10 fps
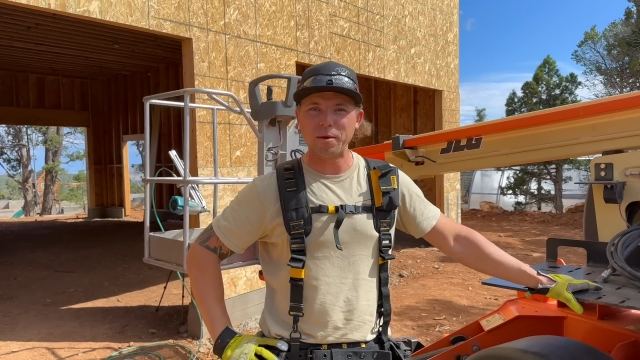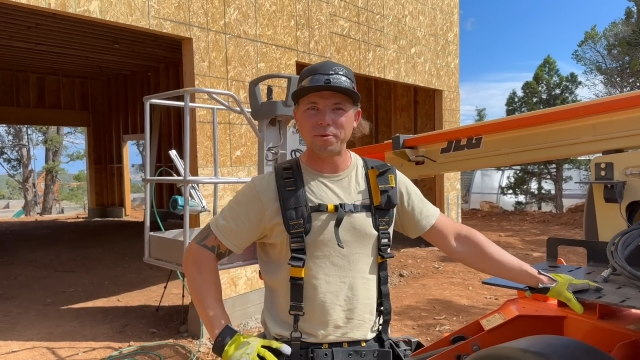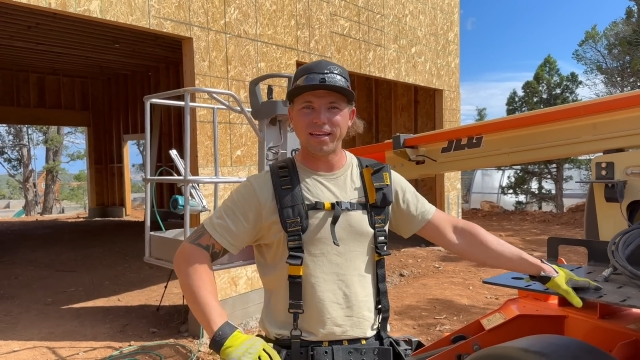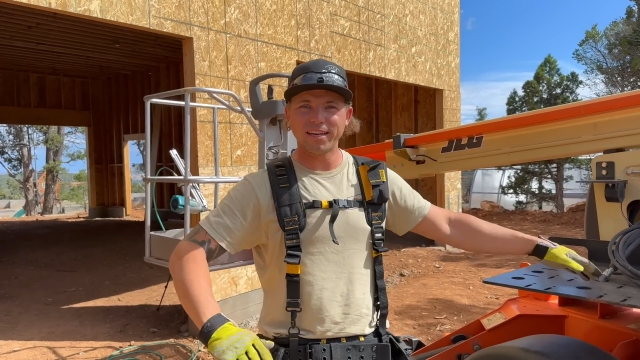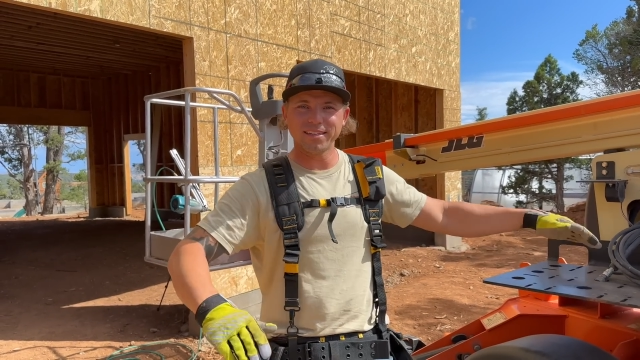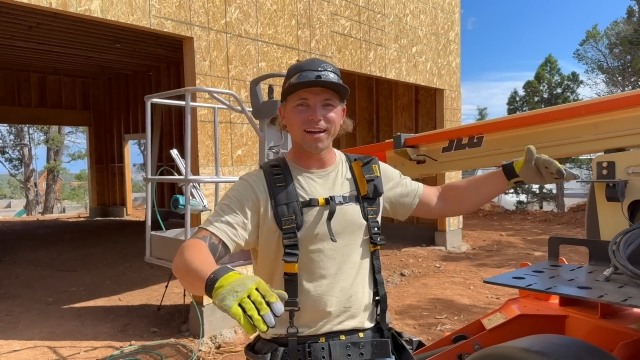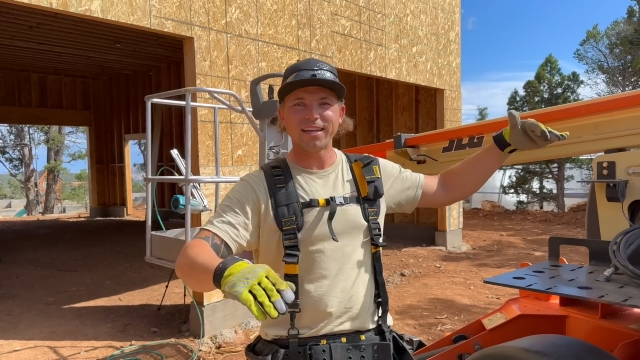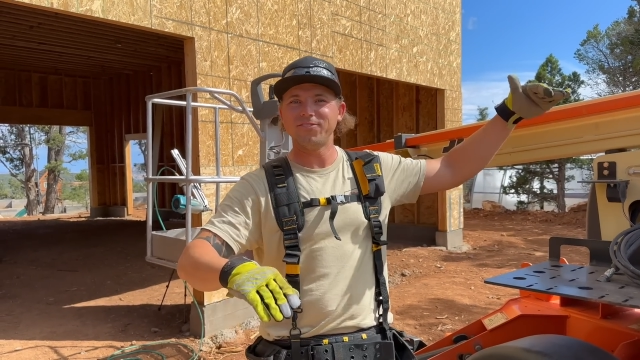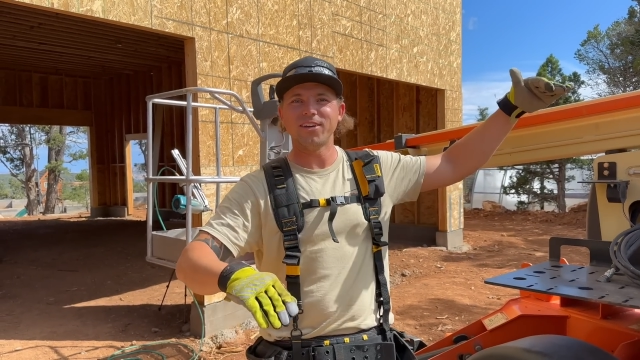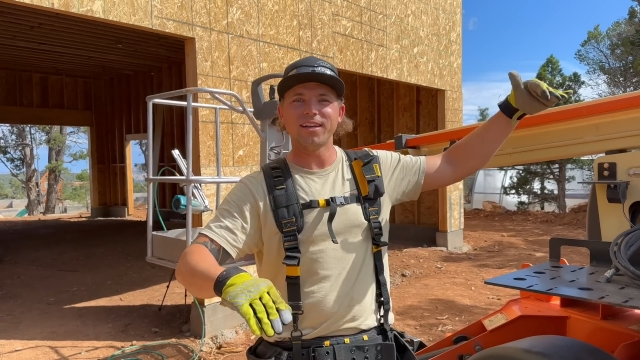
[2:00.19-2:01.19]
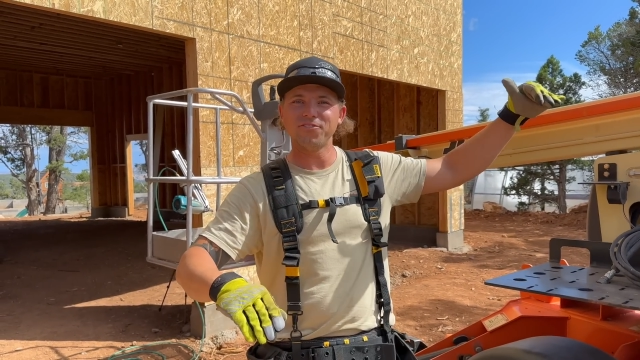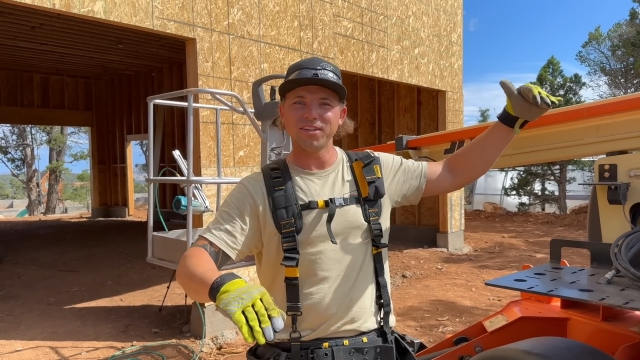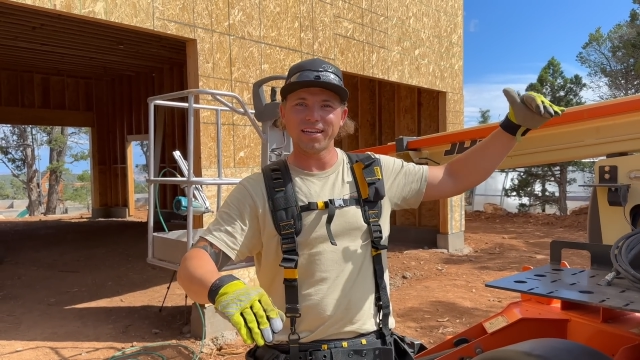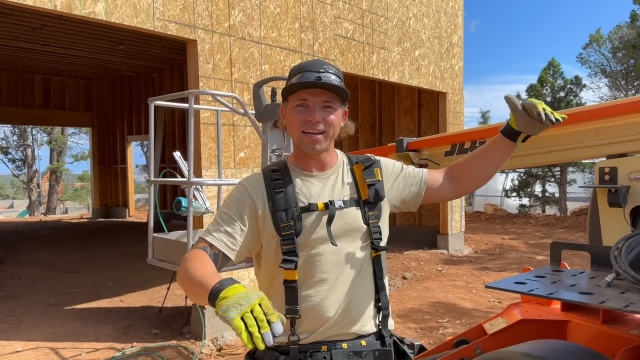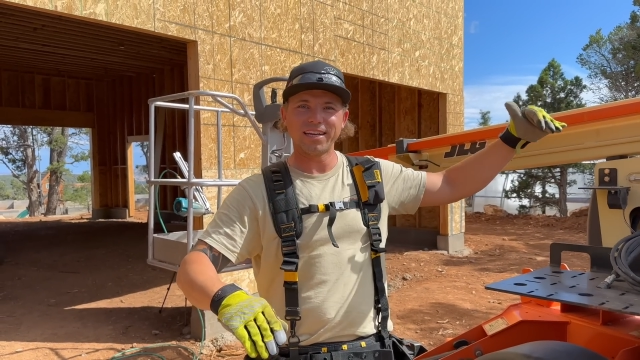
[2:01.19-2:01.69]
Maybe like not even, I feel
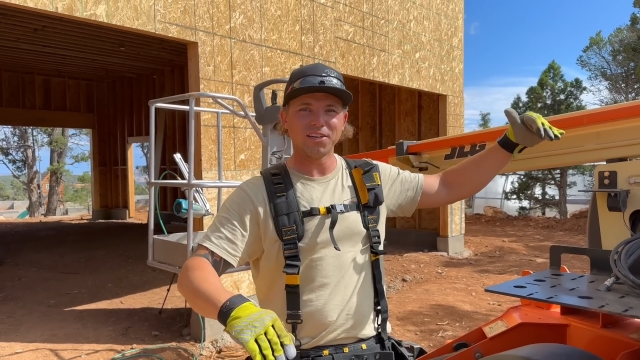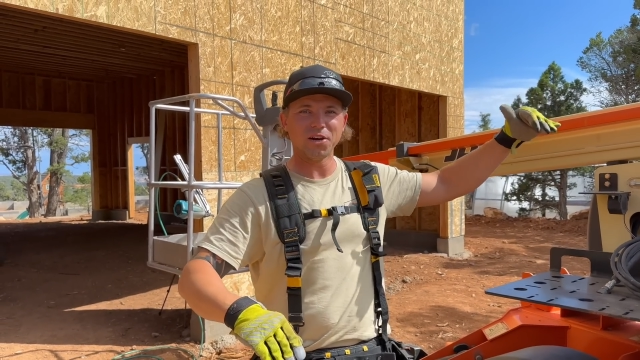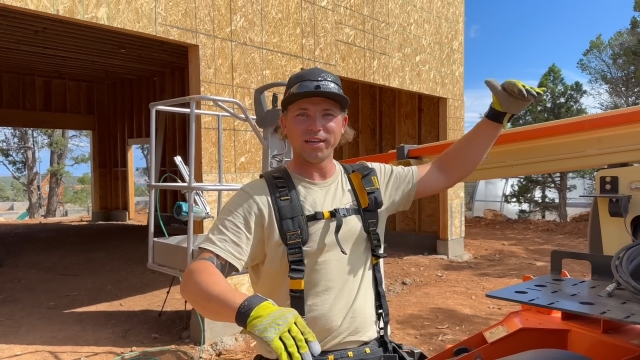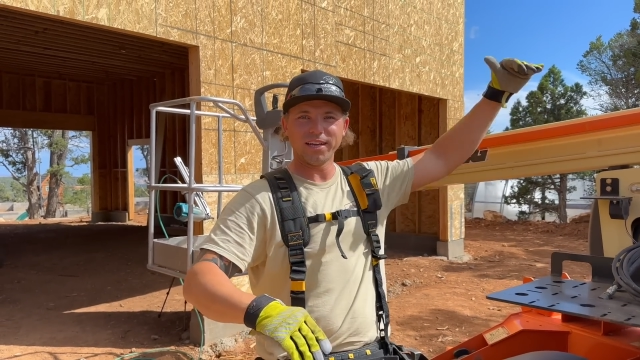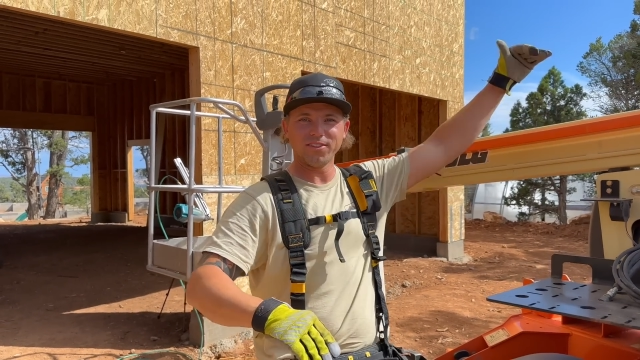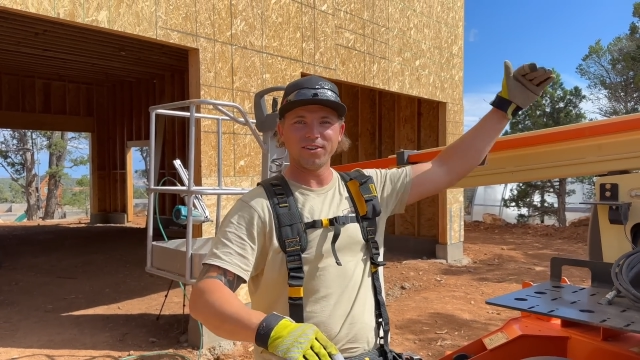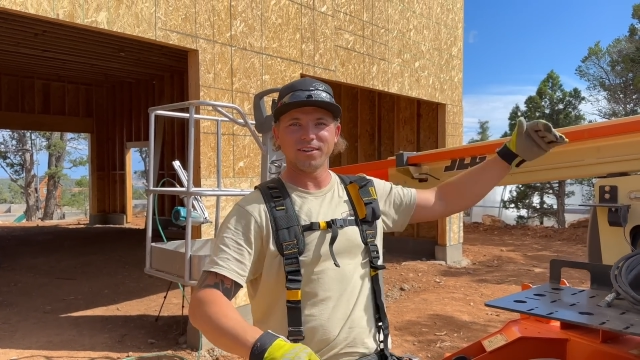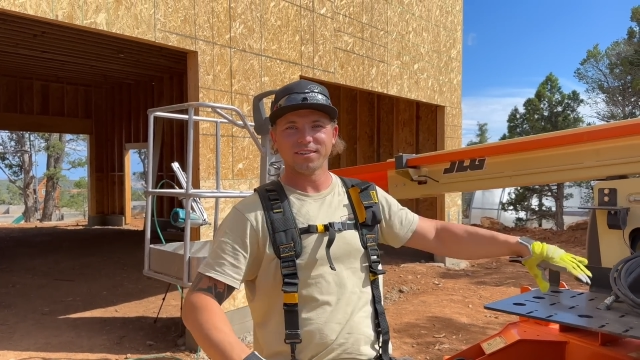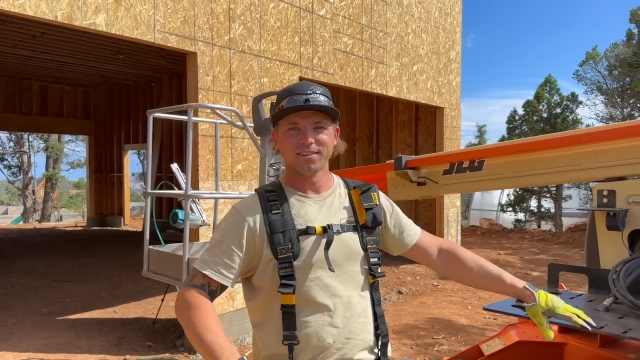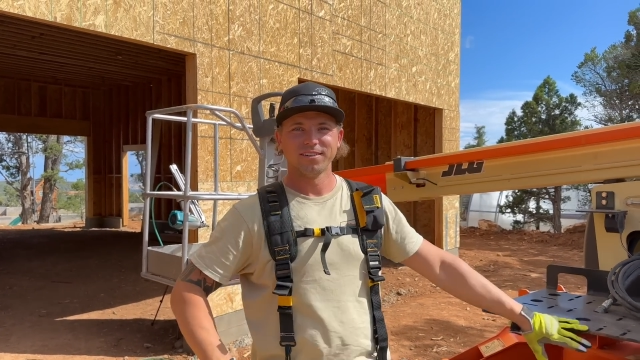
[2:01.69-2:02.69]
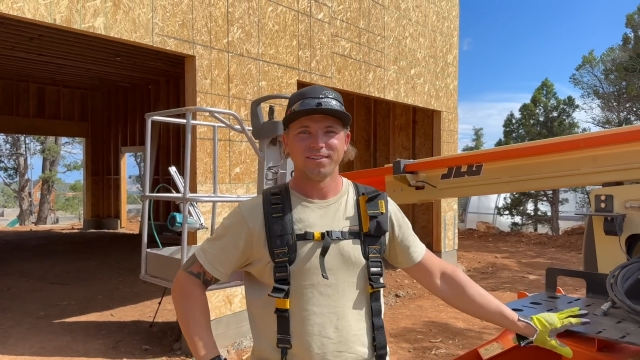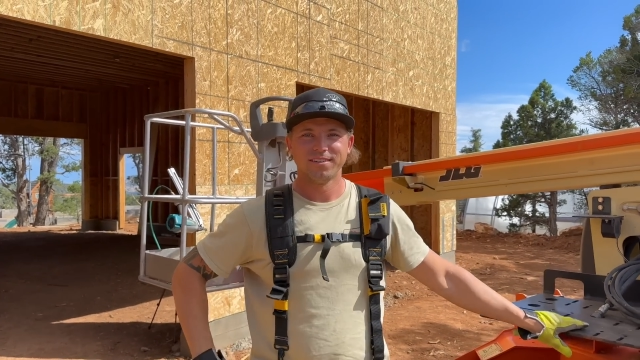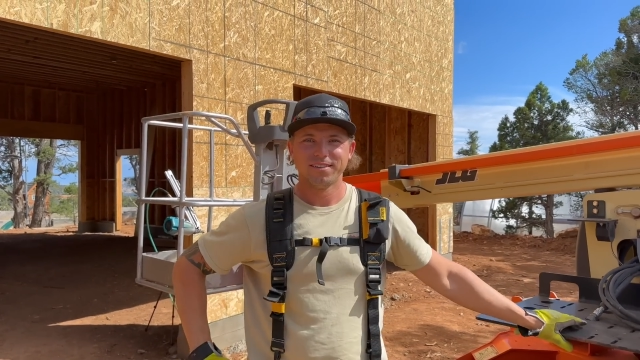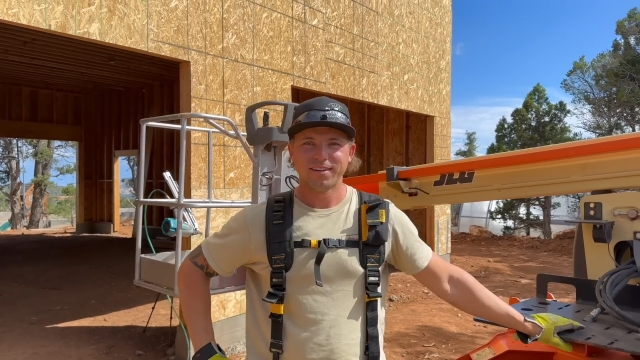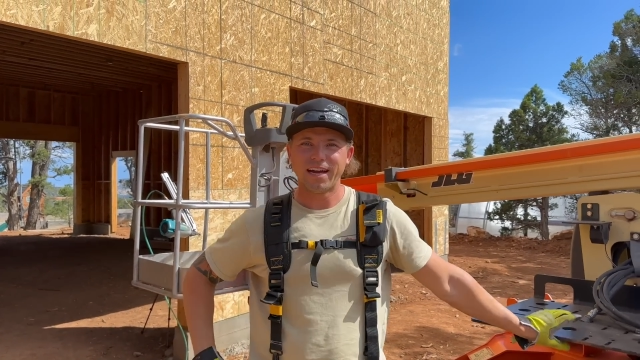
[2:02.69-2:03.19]
like I could go like another,
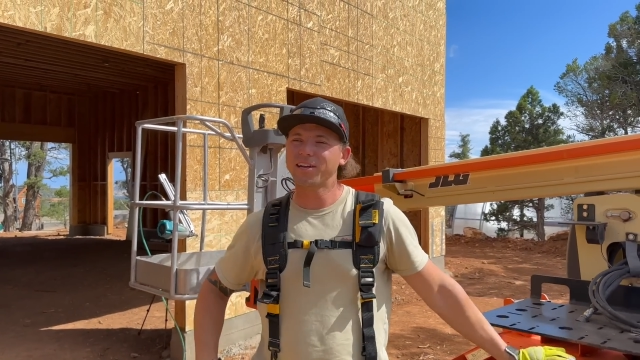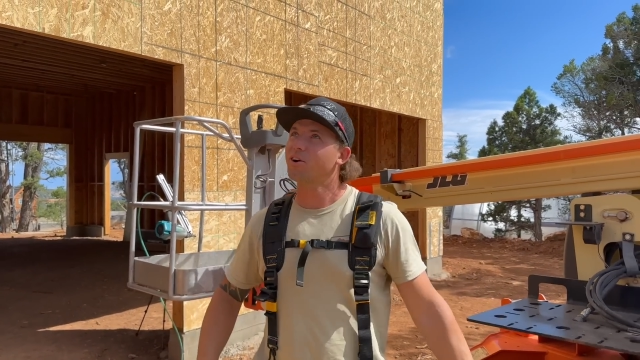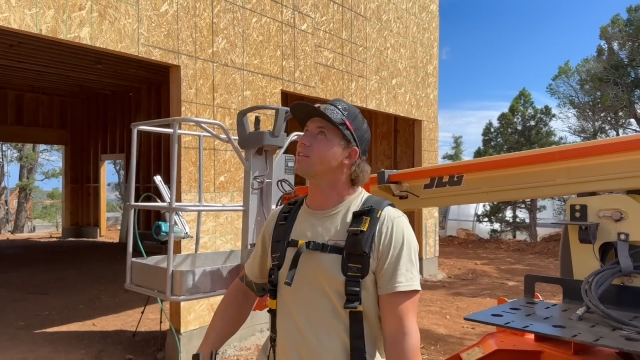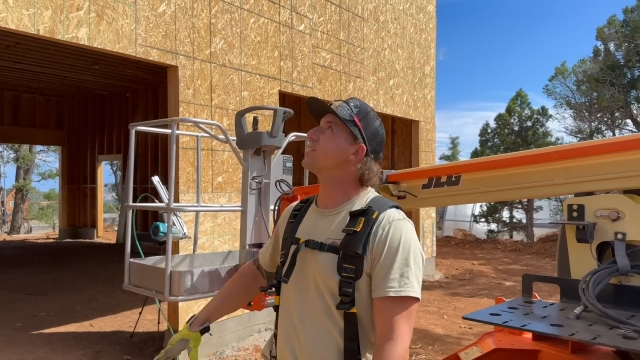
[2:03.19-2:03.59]
I could go on